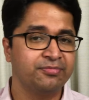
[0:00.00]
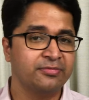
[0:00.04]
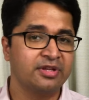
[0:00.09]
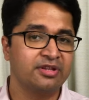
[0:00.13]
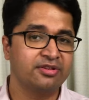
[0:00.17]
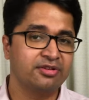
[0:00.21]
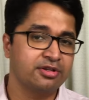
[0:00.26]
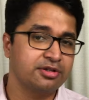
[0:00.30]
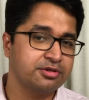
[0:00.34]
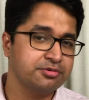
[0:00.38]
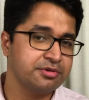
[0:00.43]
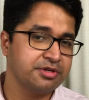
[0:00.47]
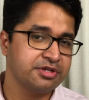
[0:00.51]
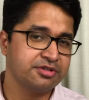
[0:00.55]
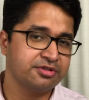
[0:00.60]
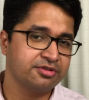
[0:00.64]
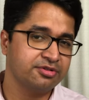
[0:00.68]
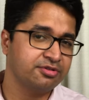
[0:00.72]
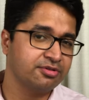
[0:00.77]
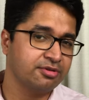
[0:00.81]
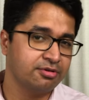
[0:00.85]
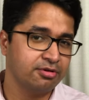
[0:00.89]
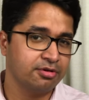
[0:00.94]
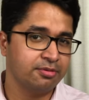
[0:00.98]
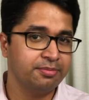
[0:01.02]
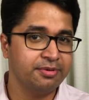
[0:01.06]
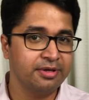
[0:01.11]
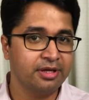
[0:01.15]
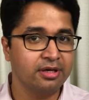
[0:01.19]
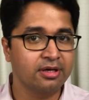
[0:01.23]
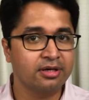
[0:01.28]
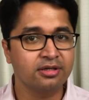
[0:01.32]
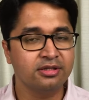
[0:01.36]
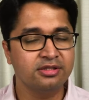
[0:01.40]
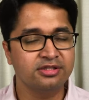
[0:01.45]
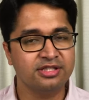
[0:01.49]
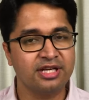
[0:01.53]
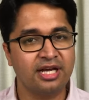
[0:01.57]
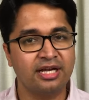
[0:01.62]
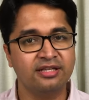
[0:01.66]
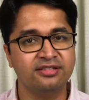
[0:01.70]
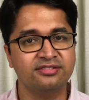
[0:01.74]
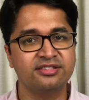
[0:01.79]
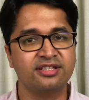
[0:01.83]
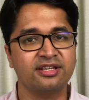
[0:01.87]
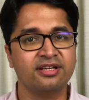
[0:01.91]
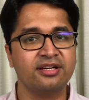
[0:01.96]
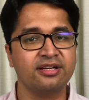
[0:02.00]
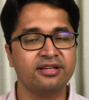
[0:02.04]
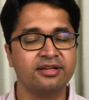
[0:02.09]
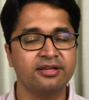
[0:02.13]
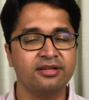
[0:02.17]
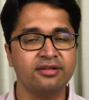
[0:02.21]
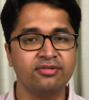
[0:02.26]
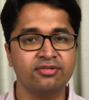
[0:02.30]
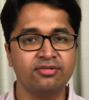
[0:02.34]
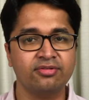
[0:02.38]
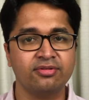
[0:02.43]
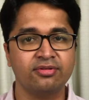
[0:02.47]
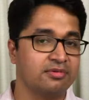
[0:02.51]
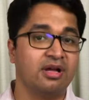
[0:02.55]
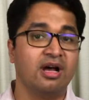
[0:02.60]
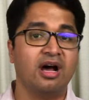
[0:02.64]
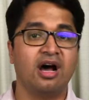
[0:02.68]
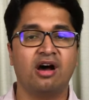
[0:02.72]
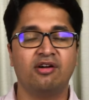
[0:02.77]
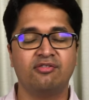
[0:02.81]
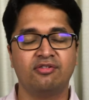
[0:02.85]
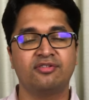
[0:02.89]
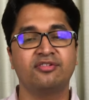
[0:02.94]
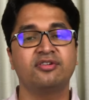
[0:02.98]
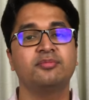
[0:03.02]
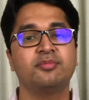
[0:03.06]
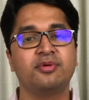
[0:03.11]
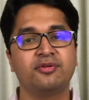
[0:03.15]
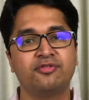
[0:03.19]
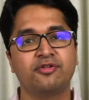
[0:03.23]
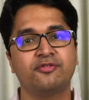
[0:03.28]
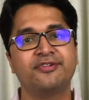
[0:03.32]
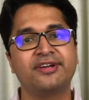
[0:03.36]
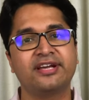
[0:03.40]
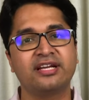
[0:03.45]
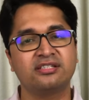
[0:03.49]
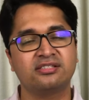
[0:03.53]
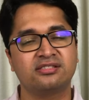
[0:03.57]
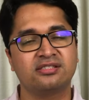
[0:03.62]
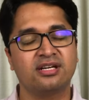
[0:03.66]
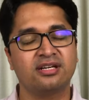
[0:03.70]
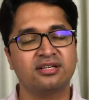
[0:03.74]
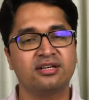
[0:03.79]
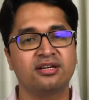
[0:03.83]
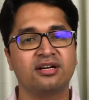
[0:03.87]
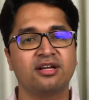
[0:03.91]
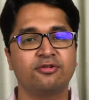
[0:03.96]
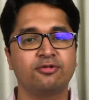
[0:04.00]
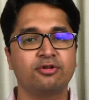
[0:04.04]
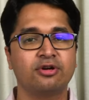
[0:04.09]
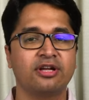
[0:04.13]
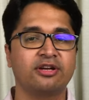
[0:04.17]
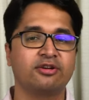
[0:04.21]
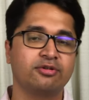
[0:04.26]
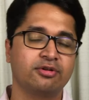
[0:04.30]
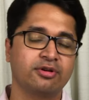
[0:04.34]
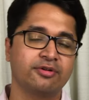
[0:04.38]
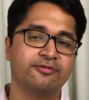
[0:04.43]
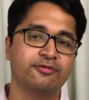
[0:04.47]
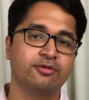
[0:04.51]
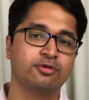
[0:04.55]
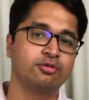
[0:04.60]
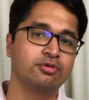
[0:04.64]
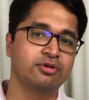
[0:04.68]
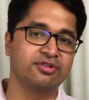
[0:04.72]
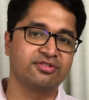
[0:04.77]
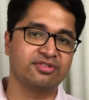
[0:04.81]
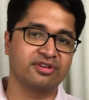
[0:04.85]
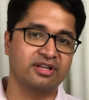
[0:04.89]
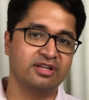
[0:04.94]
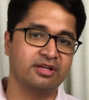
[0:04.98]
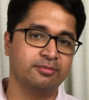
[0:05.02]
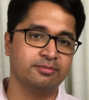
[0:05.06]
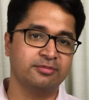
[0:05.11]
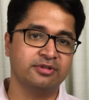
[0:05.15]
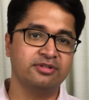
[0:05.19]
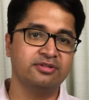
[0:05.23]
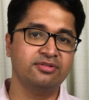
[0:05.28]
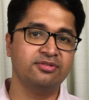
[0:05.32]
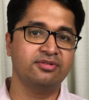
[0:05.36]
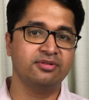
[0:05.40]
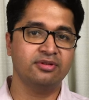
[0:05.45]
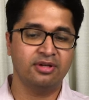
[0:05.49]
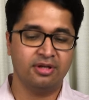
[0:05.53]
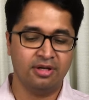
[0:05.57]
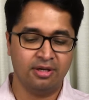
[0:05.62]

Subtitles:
situations could be a little challenging, I guess. However, before we get started, I would like to give two disclaimers.